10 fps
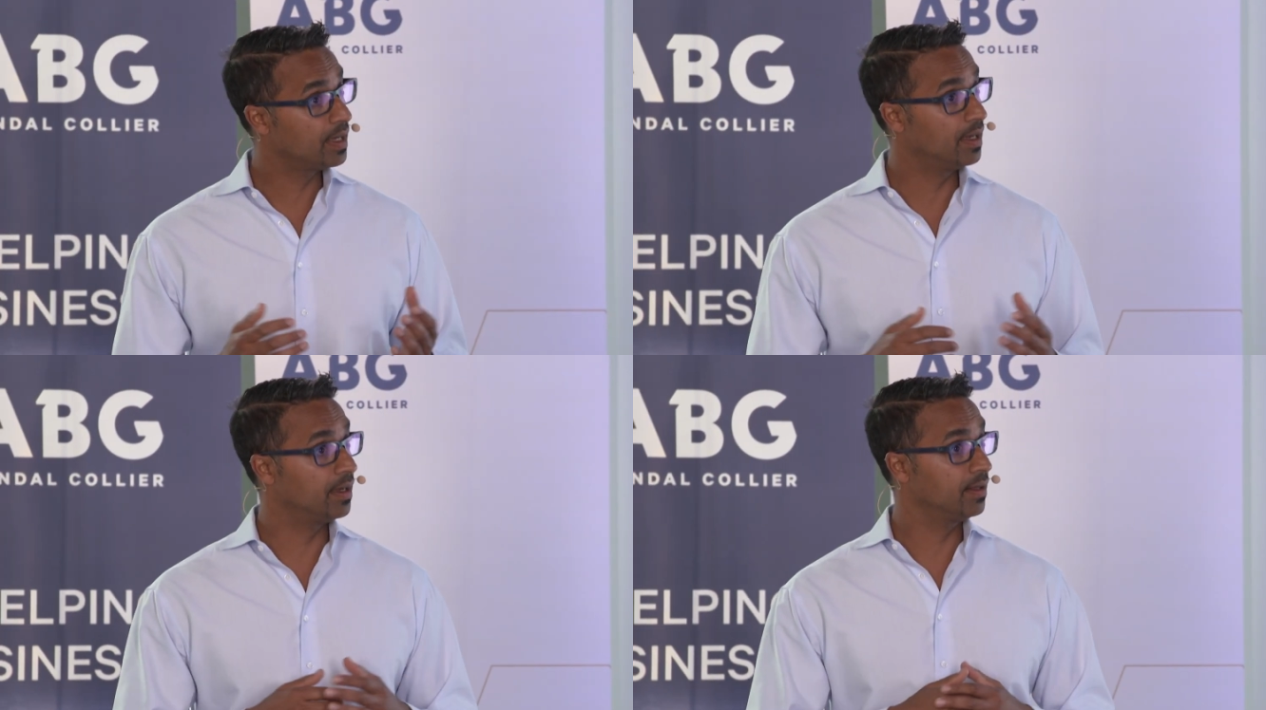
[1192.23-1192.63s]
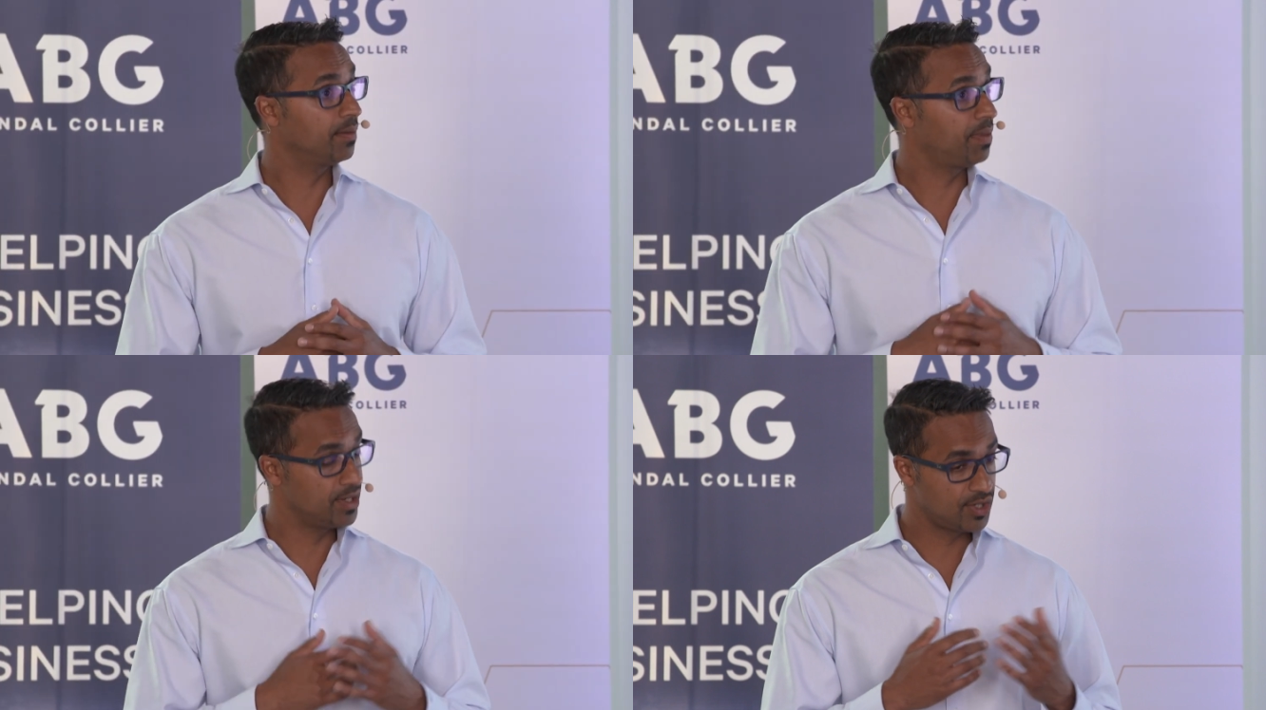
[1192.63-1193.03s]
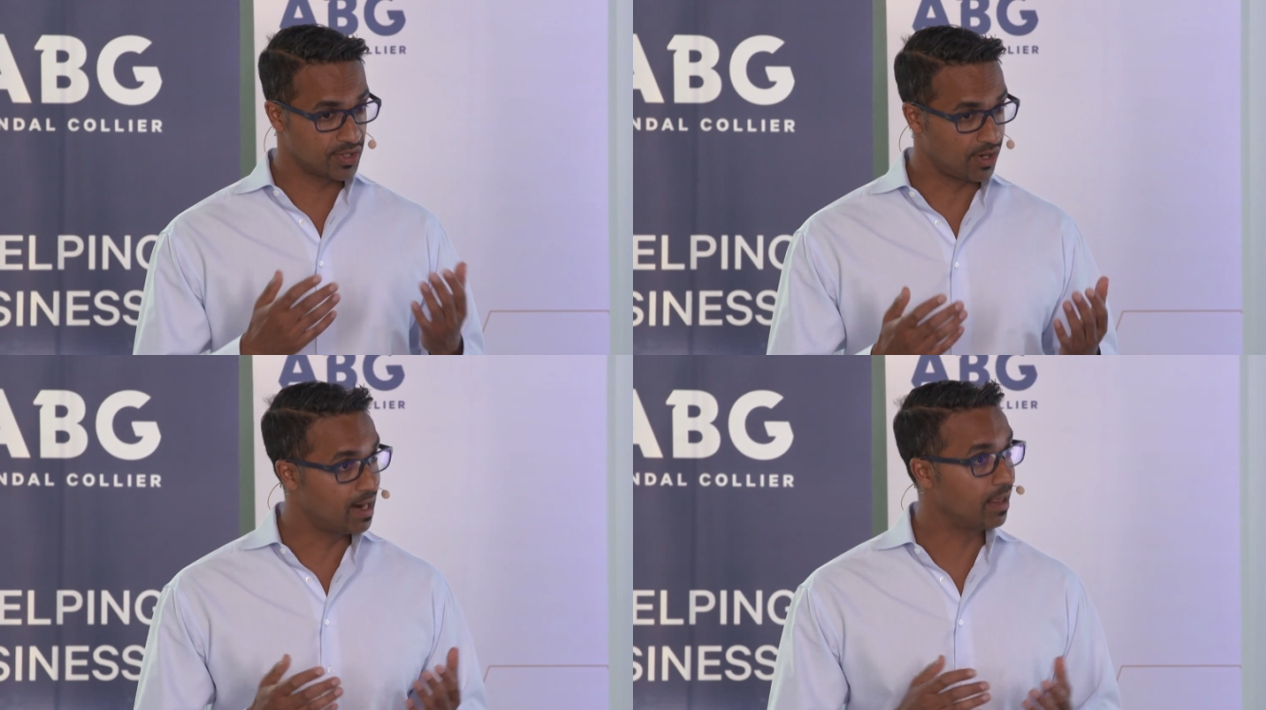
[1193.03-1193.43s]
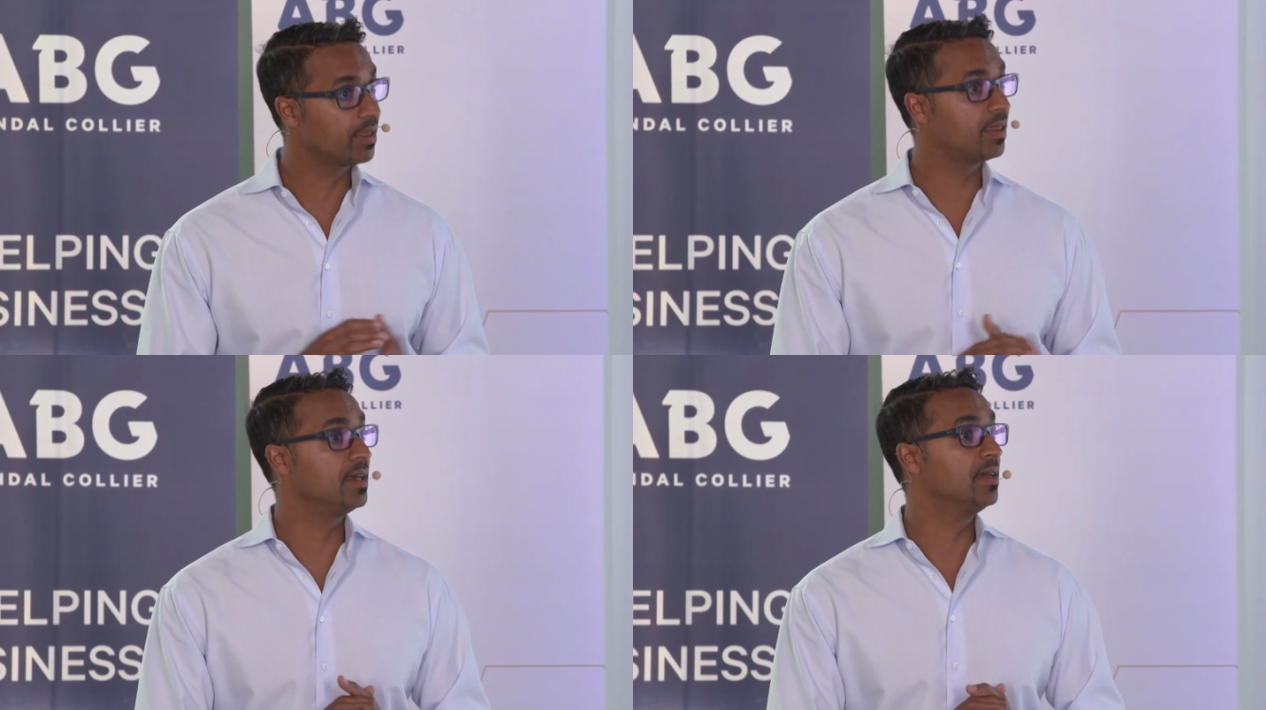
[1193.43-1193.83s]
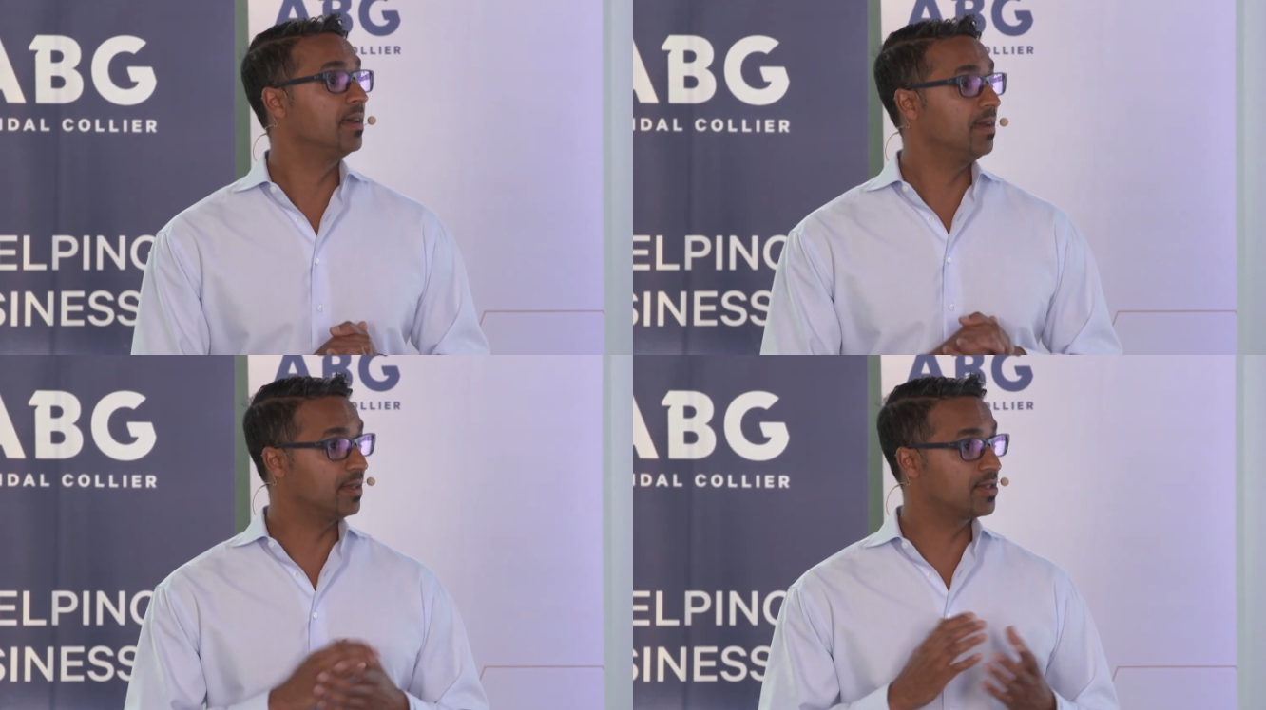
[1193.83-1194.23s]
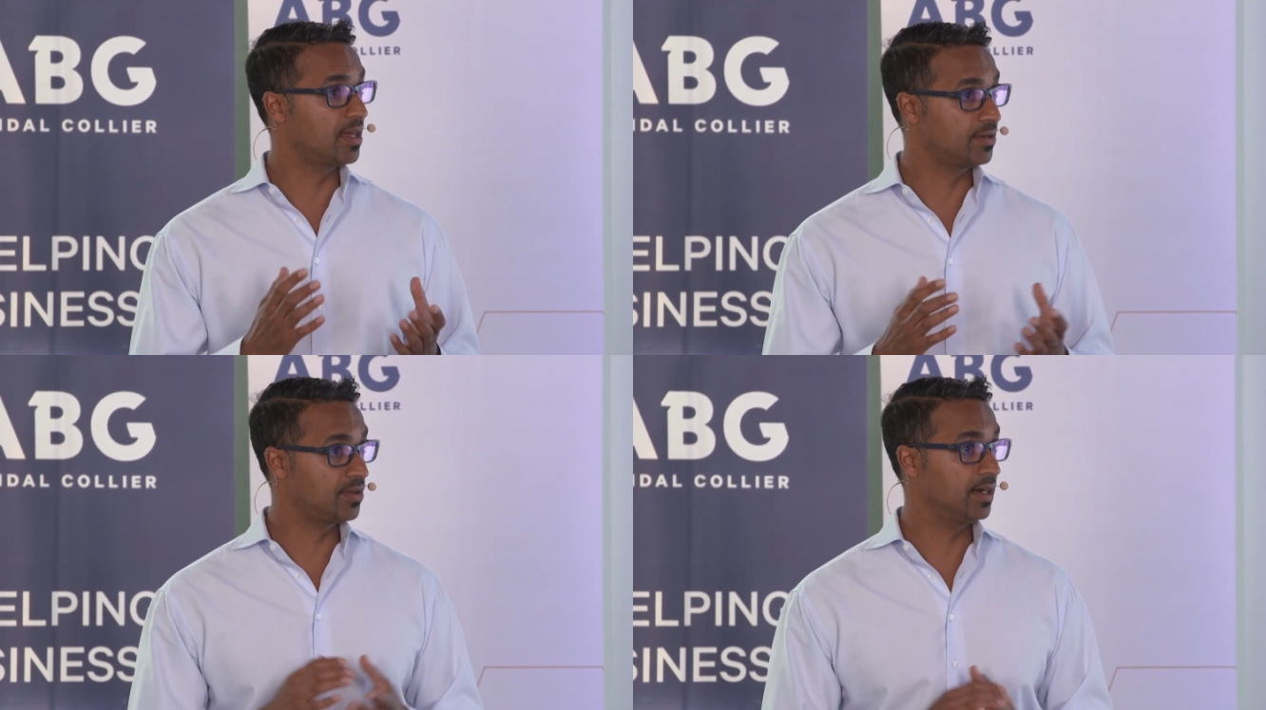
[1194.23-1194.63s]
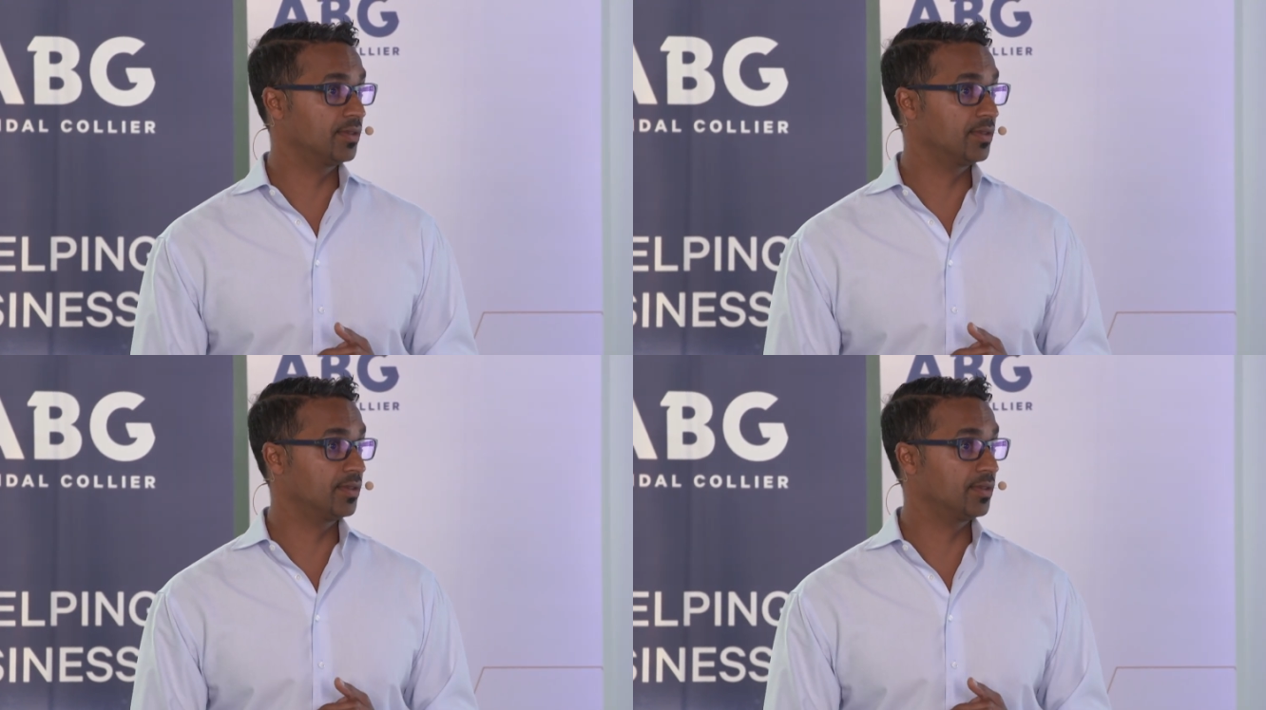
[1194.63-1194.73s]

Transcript: and the patients are healthy, etc.